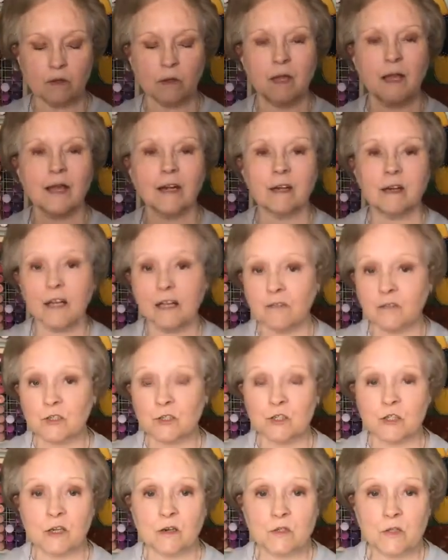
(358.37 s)
kind of like the
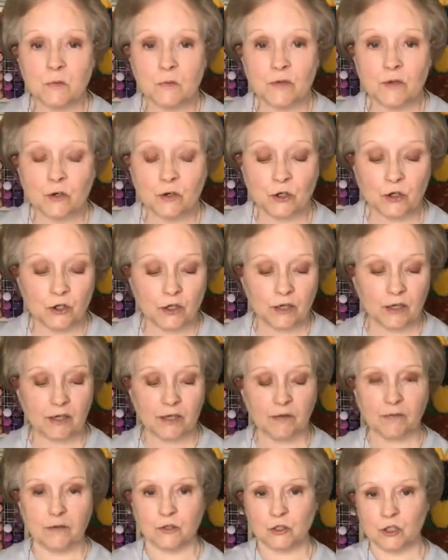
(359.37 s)
shows when they're cooking
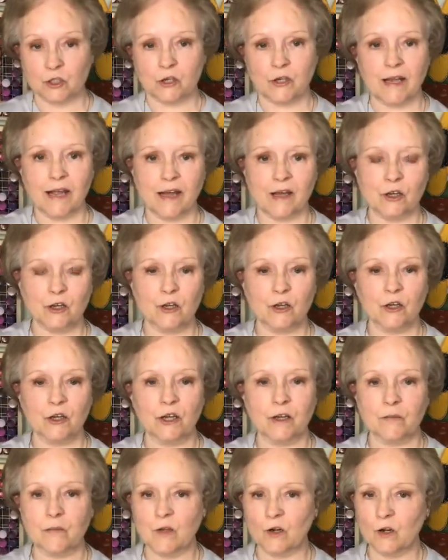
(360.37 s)
and they'll show you how to
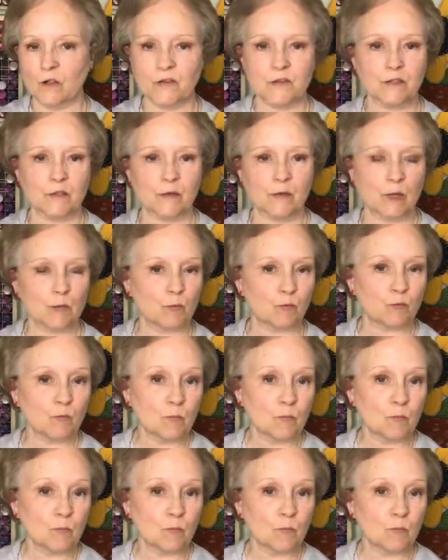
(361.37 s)
cook and then all of a sudden they